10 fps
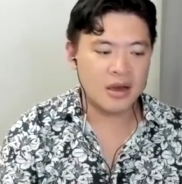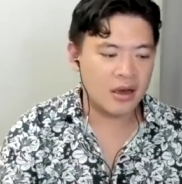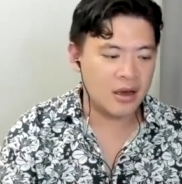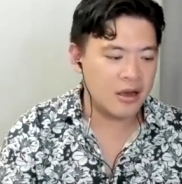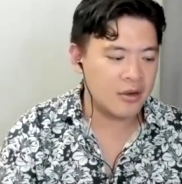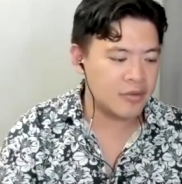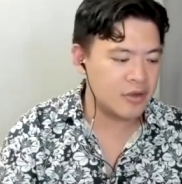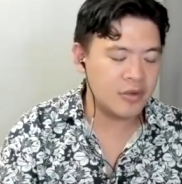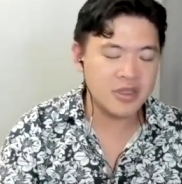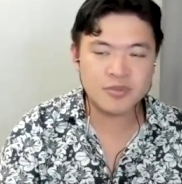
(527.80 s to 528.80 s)
um,
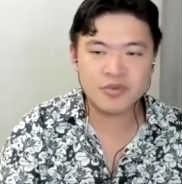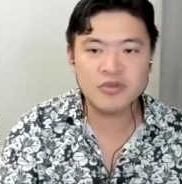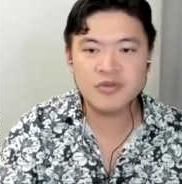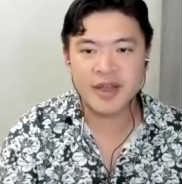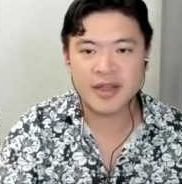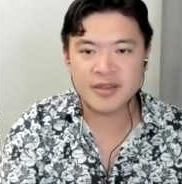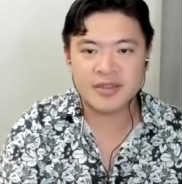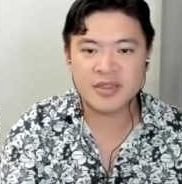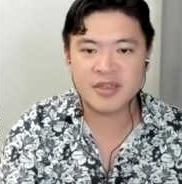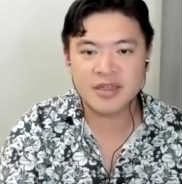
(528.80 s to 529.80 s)
you must prove that this
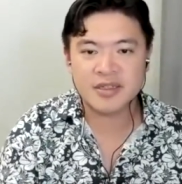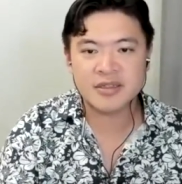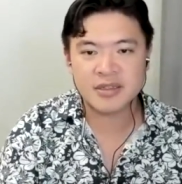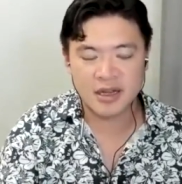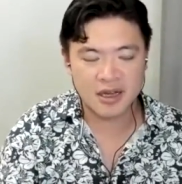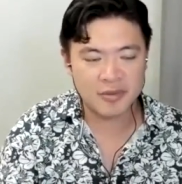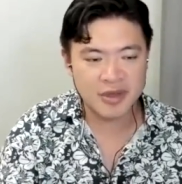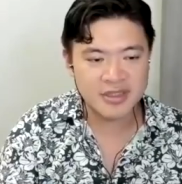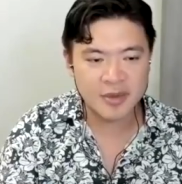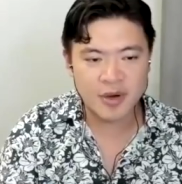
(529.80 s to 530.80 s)
is the case. Um,
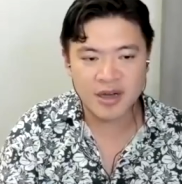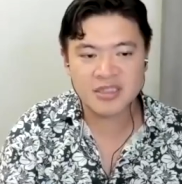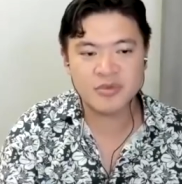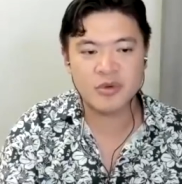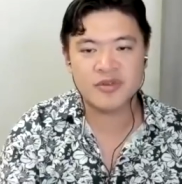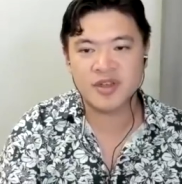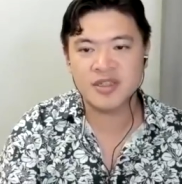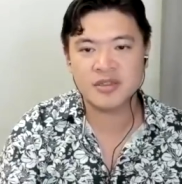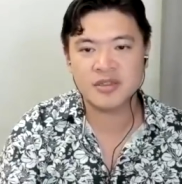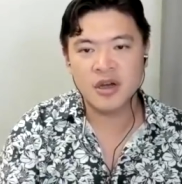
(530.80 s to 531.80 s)
is that possible with
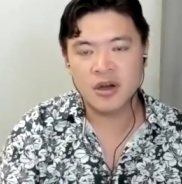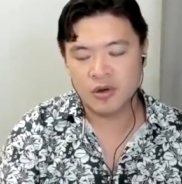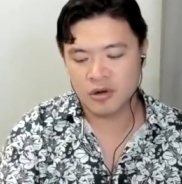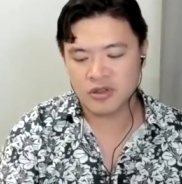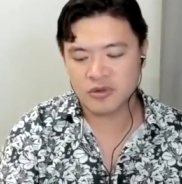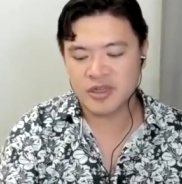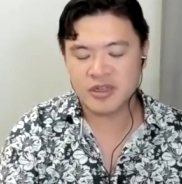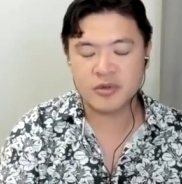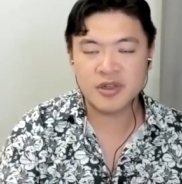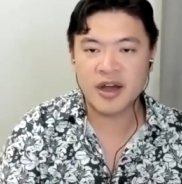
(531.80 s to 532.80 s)
Dusk, or do we need
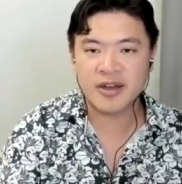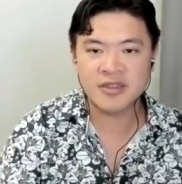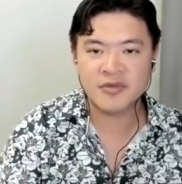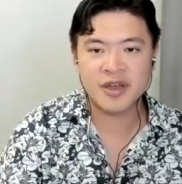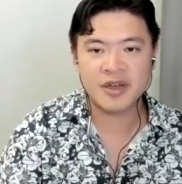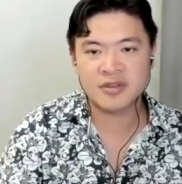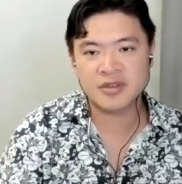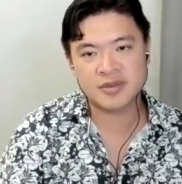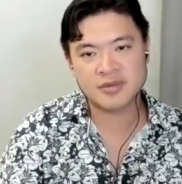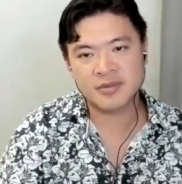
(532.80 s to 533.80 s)
to rely on something else?